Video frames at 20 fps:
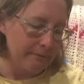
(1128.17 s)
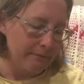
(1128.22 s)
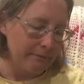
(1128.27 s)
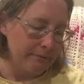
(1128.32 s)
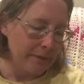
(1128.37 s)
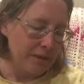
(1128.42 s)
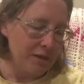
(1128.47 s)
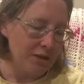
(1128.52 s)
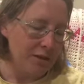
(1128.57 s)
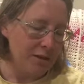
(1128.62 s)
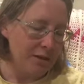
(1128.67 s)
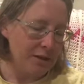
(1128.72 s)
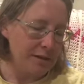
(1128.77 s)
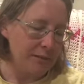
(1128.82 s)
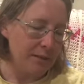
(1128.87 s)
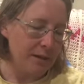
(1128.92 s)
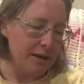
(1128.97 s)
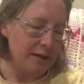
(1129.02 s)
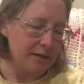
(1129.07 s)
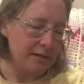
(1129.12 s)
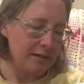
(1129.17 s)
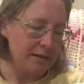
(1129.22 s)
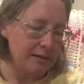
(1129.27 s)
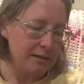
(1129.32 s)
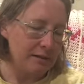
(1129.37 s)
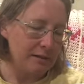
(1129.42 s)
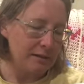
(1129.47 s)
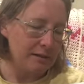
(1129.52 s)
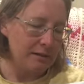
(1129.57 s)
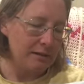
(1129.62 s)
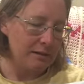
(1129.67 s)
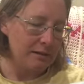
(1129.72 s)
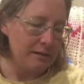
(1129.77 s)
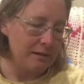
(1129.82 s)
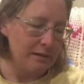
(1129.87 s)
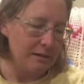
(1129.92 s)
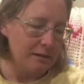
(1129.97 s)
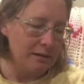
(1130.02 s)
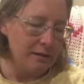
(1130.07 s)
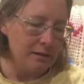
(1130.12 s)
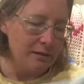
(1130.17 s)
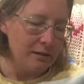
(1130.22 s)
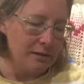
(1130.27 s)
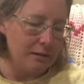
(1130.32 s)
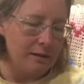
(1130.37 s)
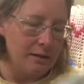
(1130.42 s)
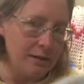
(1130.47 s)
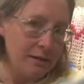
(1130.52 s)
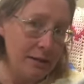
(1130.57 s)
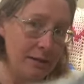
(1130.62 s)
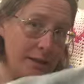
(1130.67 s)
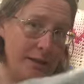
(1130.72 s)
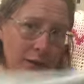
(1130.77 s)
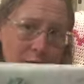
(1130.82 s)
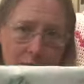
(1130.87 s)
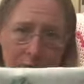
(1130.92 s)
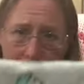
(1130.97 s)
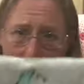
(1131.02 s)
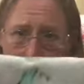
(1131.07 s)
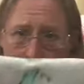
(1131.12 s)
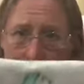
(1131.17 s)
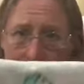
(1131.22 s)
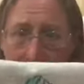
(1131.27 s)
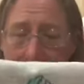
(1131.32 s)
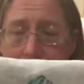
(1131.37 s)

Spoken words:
Picture This Plus silver something.